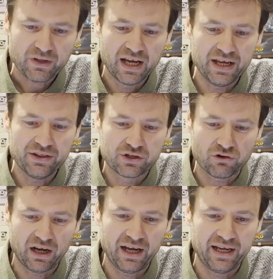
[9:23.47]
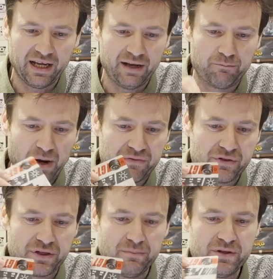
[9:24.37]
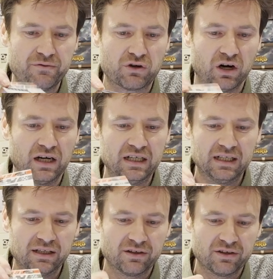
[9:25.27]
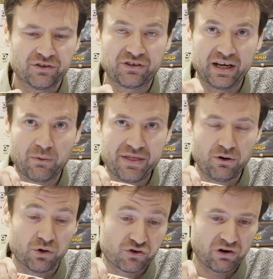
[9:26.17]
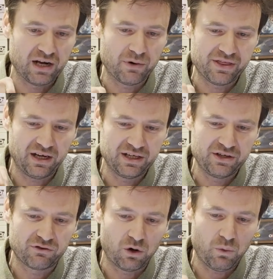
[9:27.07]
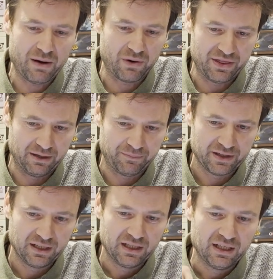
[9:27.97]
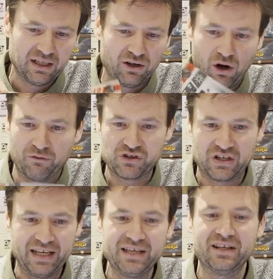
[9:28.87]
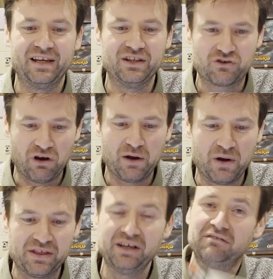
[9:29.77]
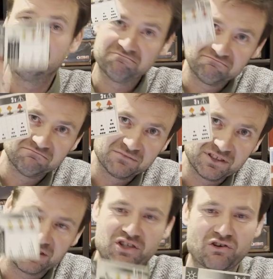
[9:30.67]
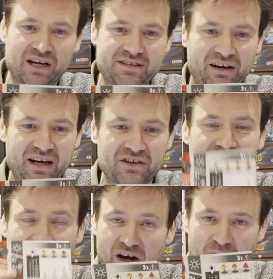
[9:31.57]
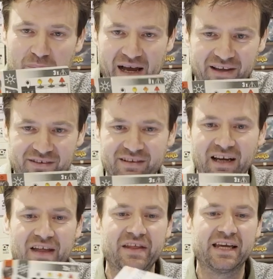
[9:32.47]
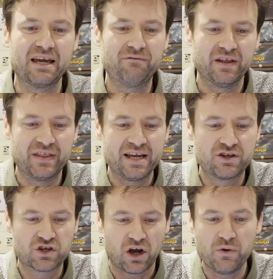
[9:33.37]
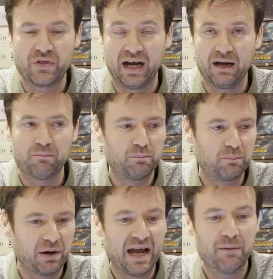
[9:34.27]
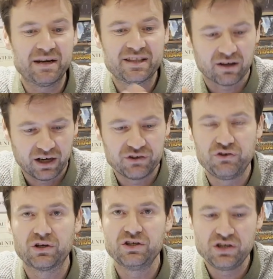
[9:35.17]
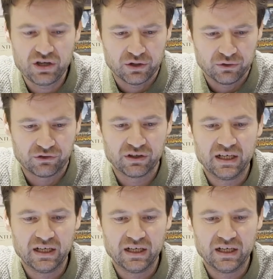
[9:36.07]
In both of them, you've got sunny weather or dry weather, and you've got wet weather. Obviously, in dry weather, the dry tyres are best, and they show that by how many dice you can use.